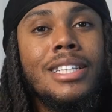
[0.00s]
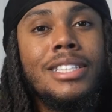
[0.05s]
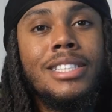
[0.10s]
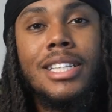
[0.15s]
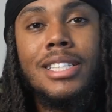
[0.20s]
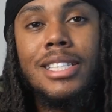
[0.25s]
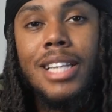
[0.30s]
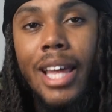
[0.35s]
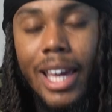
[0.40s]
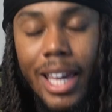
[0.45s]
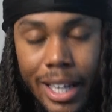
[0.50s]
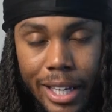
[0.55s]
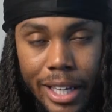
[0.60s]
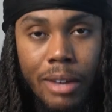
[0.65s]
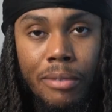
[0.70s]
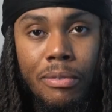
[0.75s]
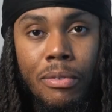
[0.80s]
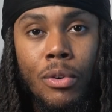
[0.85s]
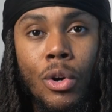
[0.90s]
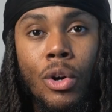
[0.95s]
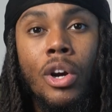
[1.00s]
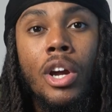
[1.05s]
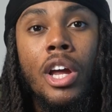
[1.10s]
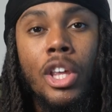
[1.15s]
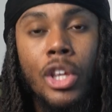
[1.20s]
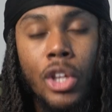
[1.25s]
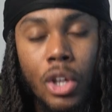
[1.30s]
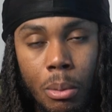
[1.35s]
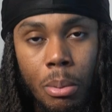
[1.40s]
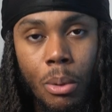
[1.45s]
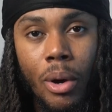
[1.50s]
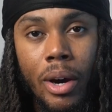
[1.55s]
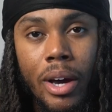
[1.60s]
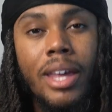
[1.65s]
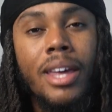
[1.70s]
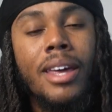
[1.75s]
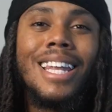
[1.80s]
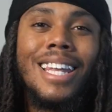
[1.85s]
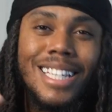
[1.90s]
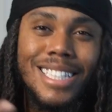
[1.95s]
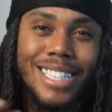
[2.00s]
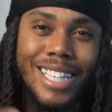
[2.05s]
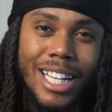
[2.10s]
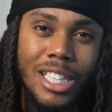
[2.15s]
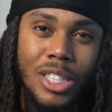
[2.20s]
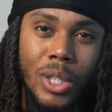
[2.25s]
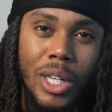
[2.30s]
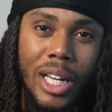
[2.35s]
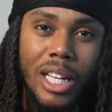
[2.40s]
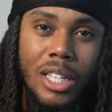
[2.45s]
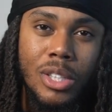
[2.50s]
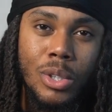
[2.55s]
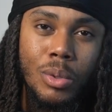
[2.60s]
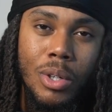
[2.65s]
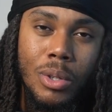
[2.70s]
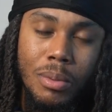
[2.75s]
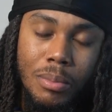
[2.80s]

just like it did for your boy. Let's get into the intro.